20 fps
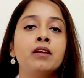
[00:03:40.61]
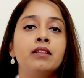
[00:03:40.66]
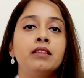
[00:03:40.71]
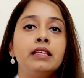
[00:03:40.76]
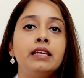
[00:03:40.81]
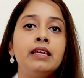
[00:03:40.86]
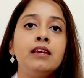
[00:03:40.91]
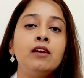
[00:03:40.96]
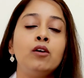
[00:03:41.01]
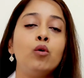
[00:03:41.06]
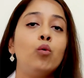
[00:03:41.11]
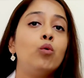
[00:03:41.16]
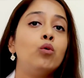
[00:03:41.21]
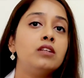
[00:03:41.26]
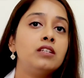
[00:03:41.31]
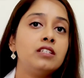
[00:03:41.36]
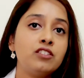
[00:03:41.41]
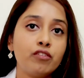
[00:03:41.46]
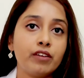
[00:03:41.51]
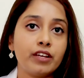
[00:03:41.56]
The
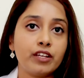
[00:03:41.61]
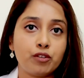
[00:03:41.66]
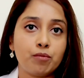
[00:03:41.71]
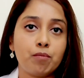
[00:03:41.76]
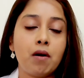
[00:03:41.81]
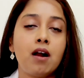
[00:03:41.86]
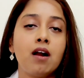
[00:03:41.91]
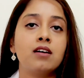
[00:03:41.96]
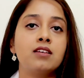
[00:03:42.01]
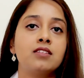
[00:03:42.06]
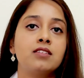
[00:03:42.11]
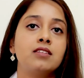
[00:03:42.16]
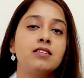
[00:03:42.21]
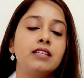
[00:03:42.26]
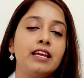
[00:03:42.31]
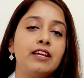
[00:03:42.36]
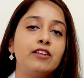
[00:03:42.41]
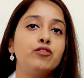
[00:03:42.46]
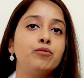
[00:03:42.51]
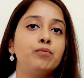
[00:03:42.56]
older stretch marks
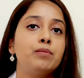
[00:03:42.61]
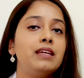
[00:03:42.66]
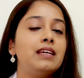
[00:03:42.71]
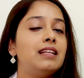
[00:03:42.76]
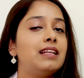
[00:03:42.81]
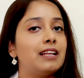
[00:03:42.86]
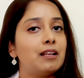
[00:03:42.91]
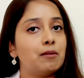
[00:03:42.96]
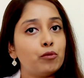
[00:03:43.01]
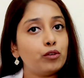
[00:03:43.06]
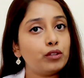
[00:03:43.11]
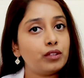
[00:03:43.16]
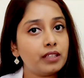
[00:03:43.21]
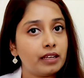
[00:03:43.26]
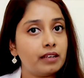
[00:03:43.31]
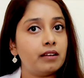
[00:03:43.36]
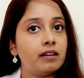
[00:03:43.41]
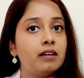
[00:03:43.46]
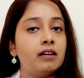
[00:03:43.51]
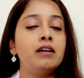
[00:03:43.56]
tend to be a little more
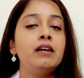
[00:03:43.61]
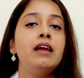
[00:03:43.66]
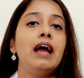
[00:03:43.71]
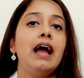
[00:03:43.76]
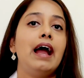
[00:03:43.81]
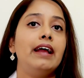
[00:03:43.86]
thinner